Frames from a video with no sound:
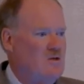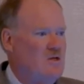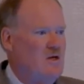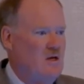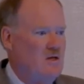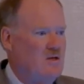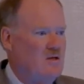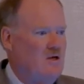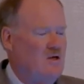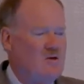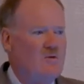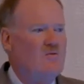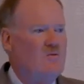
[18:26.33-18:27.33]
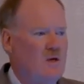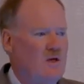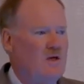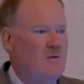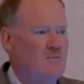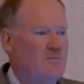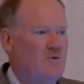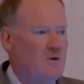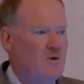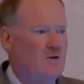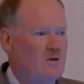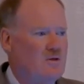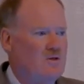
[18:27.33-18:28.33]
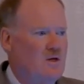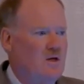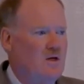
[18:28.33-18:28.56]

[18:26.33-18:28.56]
see that these are really important